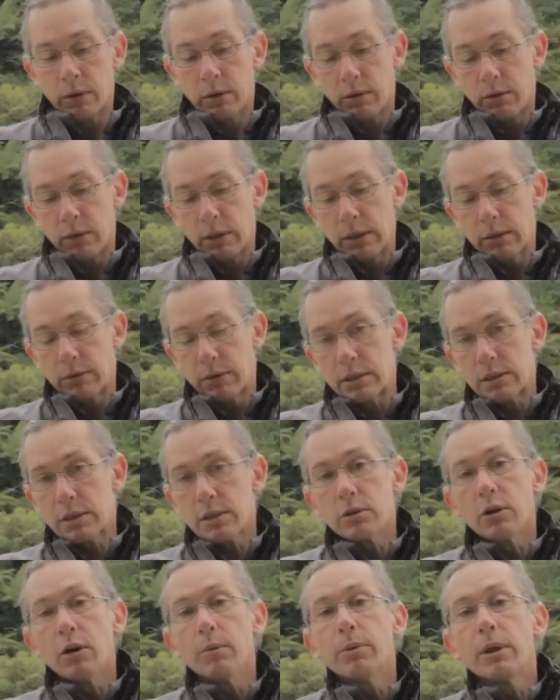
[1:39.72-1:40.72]
the
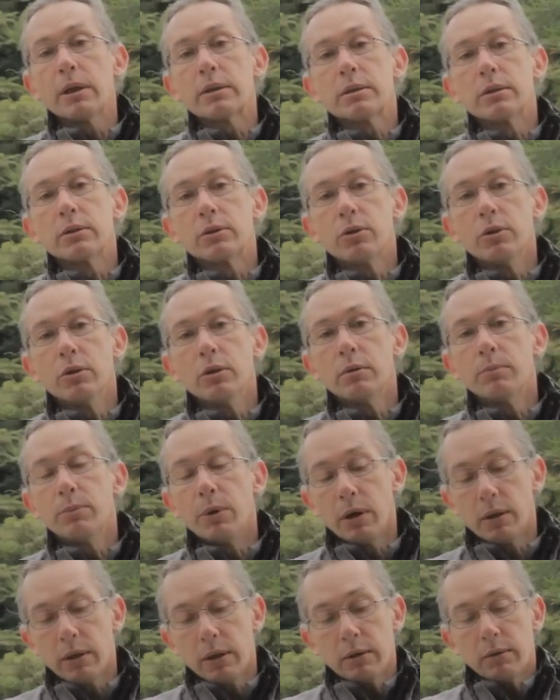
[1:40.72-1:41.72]
slop that's incurred
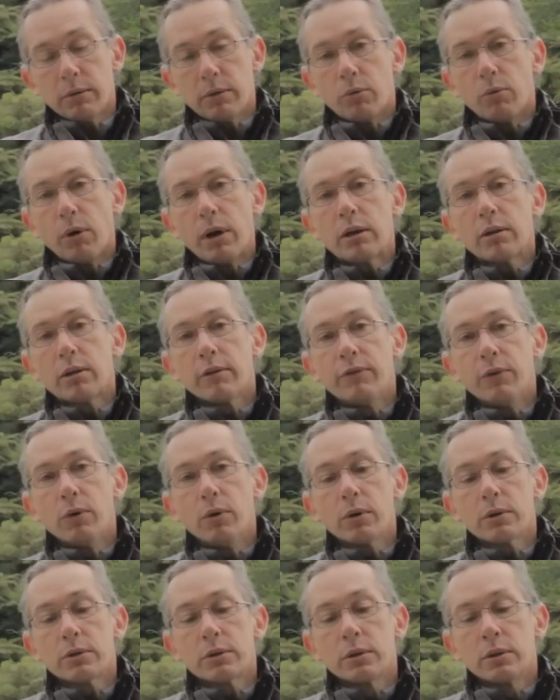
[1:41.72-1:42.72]
by the rake of the
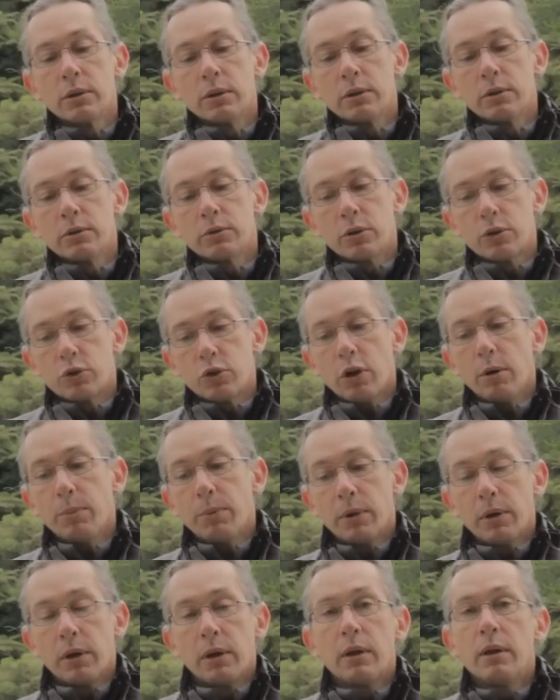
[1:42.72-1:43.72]
forks to drop,
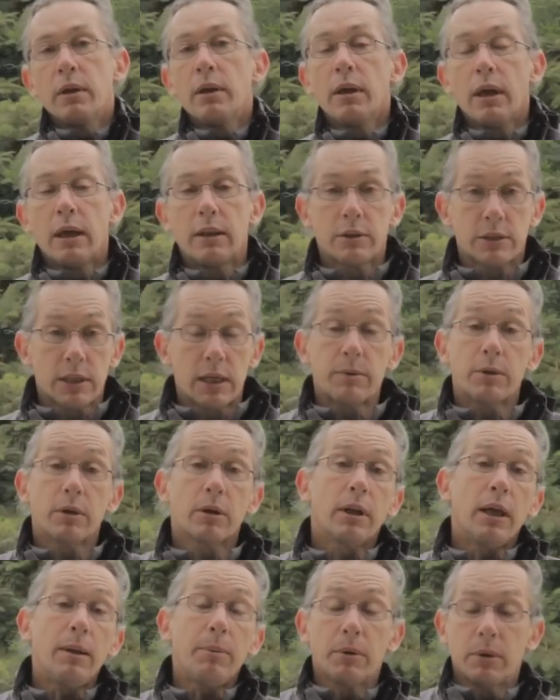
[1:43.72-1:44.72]
and the same thing will
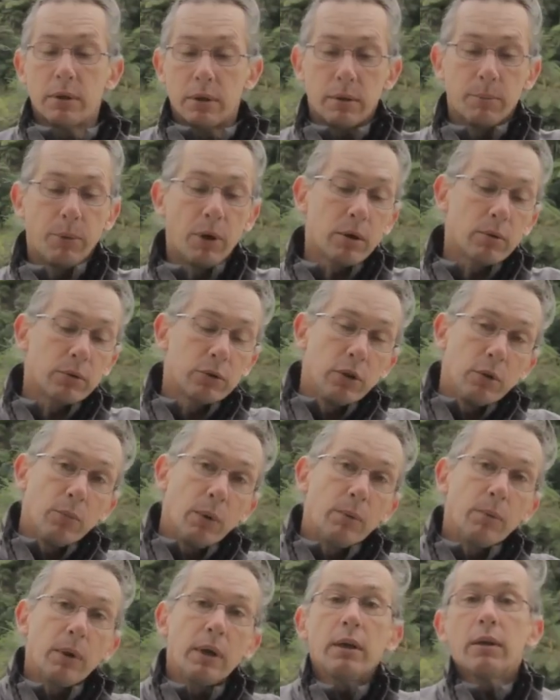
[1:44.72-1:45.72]
happen. The bike will turn
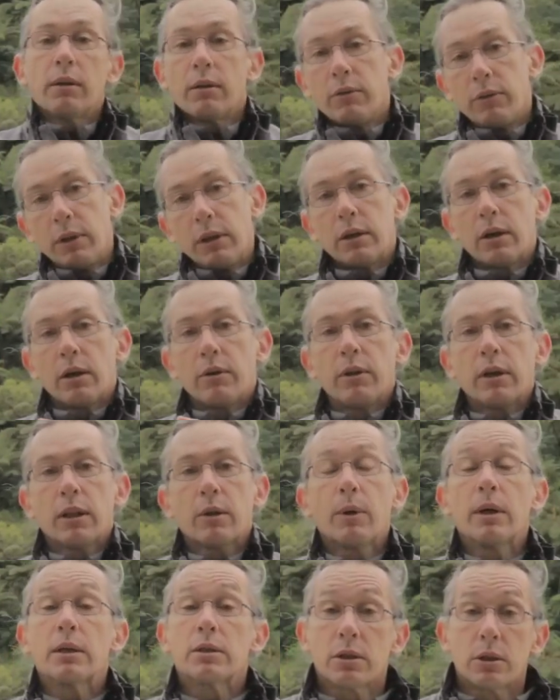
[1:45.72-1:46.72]
one way, then go the other
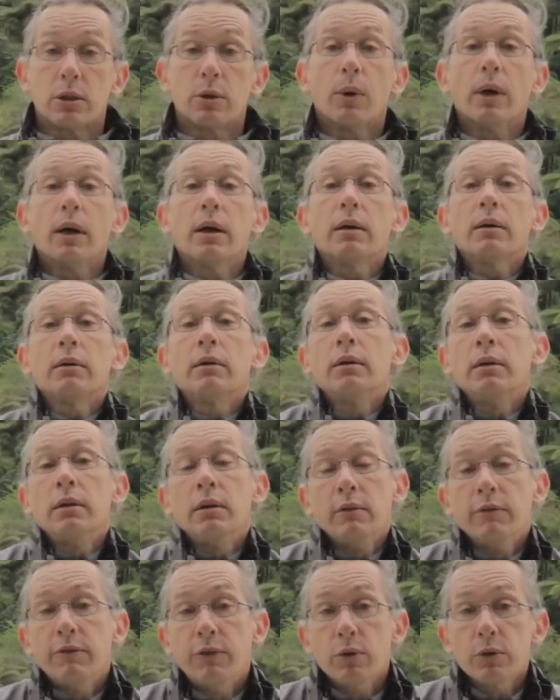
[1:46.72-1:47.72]
way. So you are
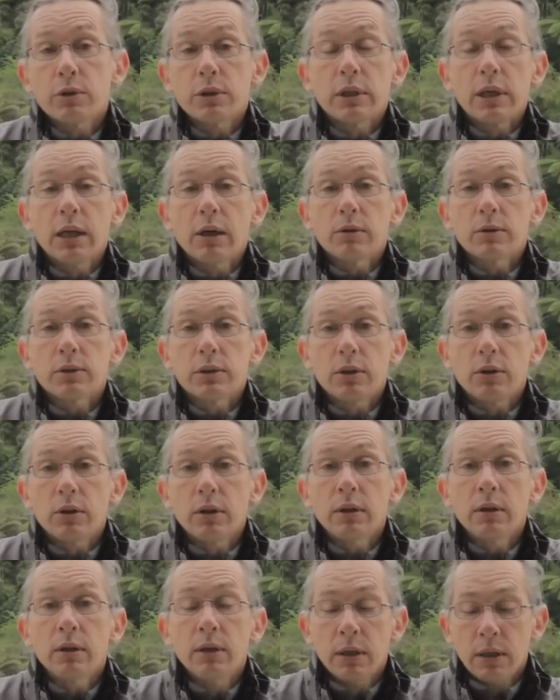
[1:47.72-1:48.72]
forcing
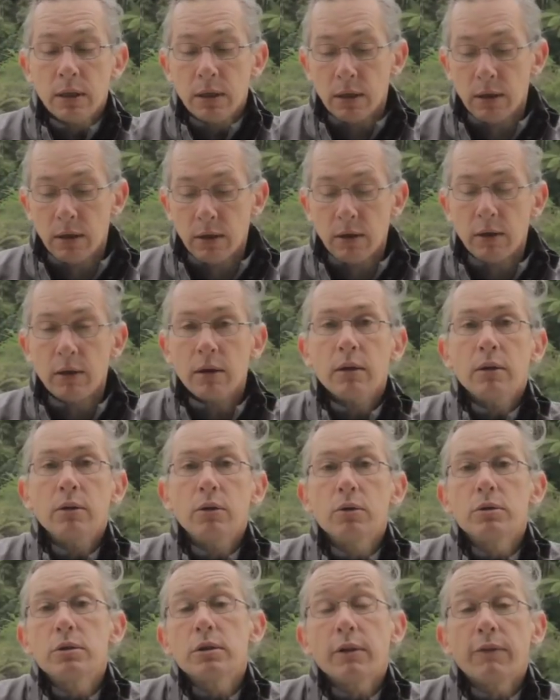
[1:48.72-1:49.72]
countersteering.
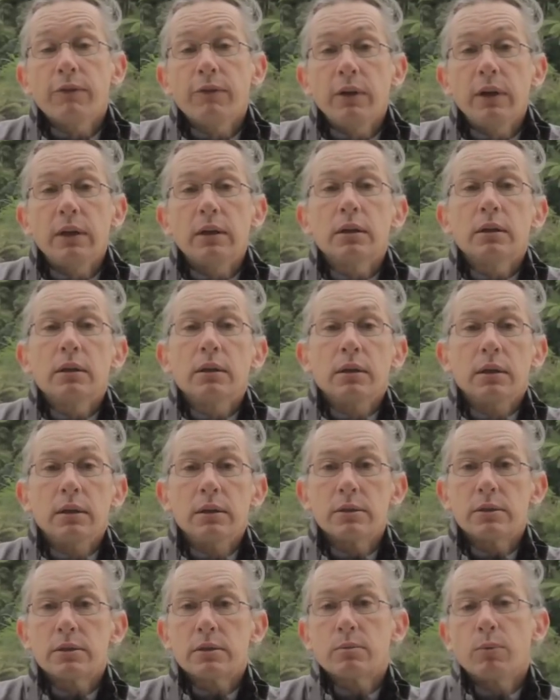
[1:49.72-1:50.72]
Using your feet
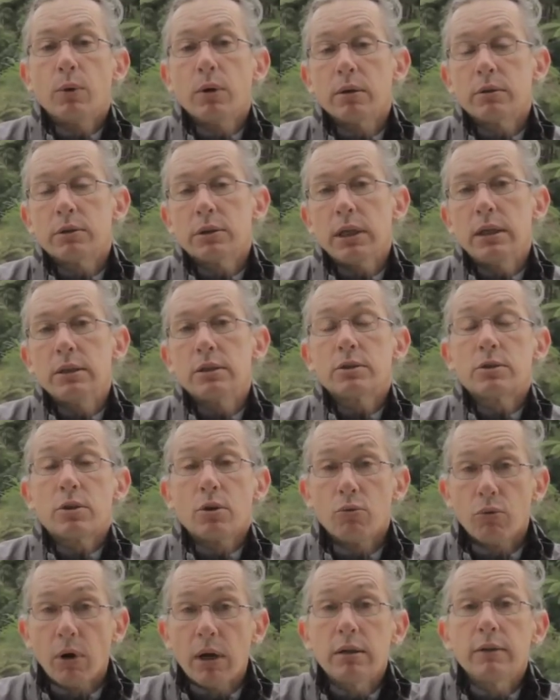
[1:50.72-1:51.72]
is what changes the
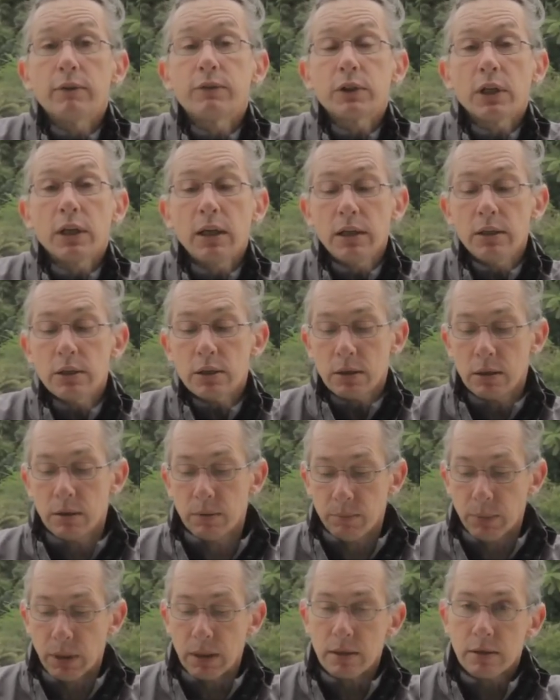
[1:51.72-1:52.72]
rate of change,
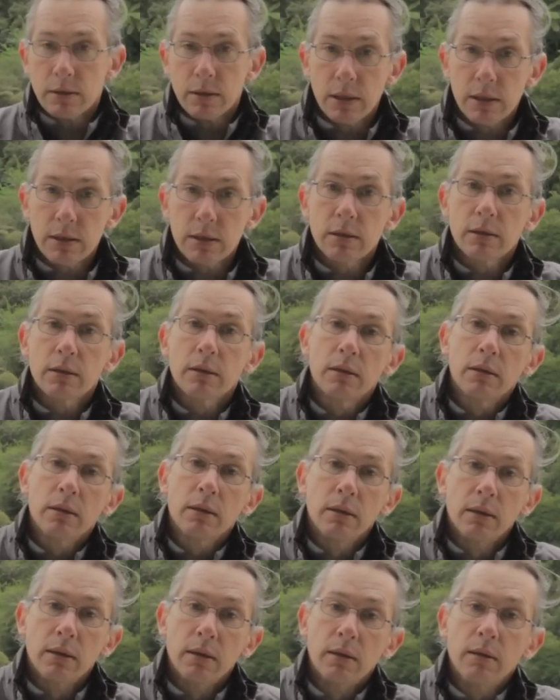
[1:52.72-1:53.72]
but it's this
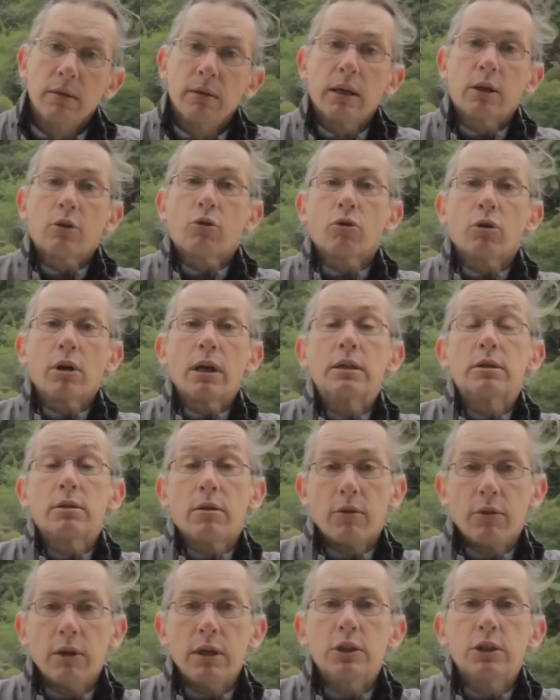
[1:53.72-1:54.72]
that creates
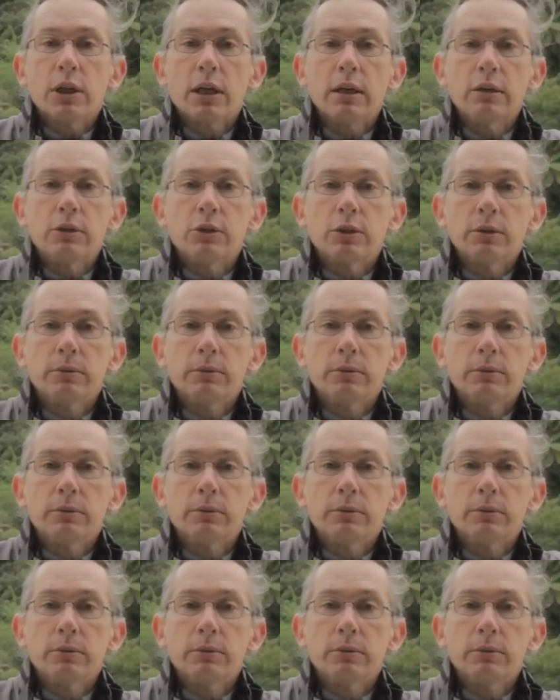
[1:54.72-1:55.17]
the change.